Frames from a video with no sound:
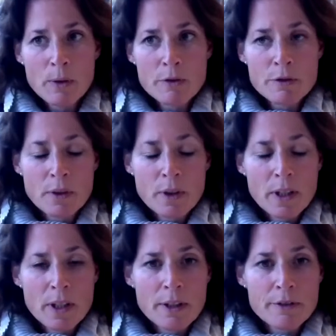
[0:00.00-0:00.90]

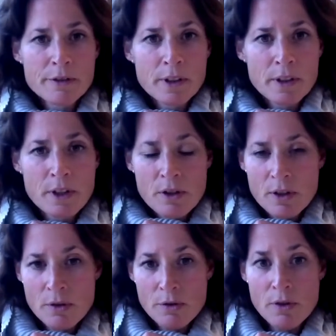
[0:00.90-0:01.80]
for these
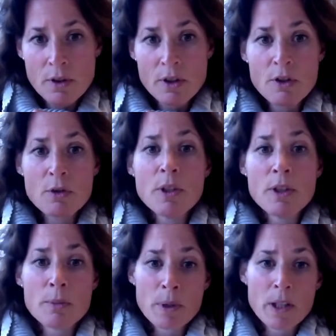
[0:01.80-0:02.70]
kinds of studies, you
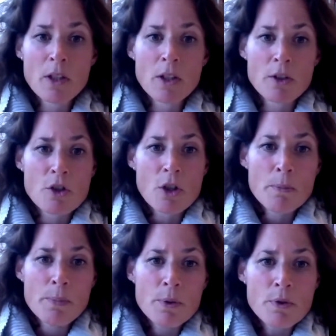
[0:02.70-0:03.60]
need really large
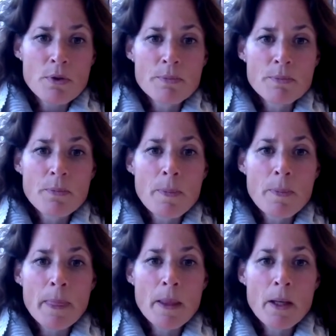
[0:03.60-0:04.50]
samples.
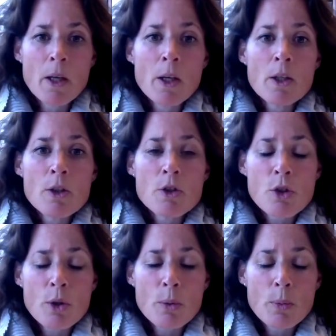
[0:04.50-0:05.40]

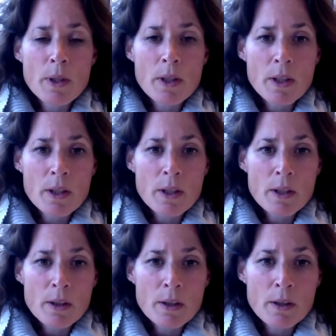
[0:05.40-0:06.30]
So we
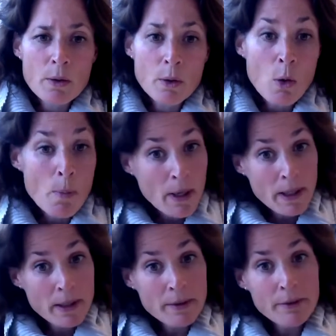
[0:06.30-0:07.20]

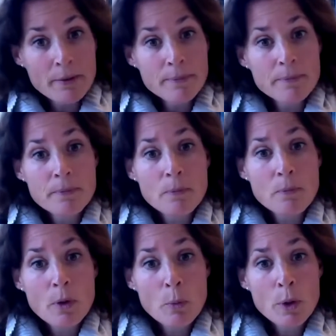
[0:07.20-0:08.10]
combine it.
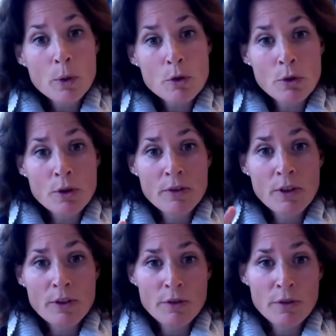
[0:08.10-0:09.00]
We also did
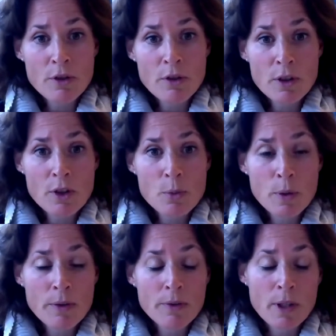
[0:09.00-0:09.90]
different studies
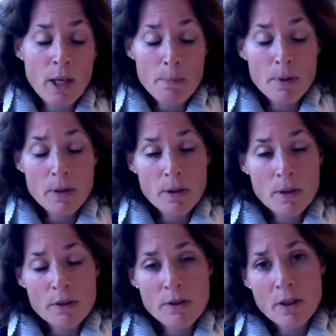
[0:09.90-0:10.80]
with
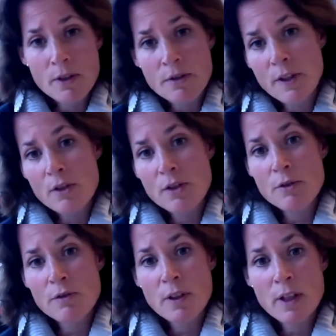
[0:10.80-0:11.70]
happiness, satisfaction
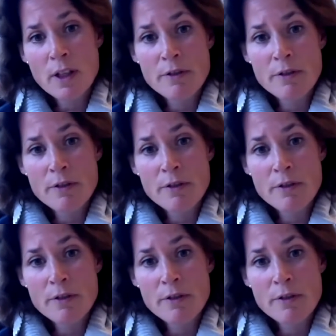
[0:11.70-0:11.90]
of life,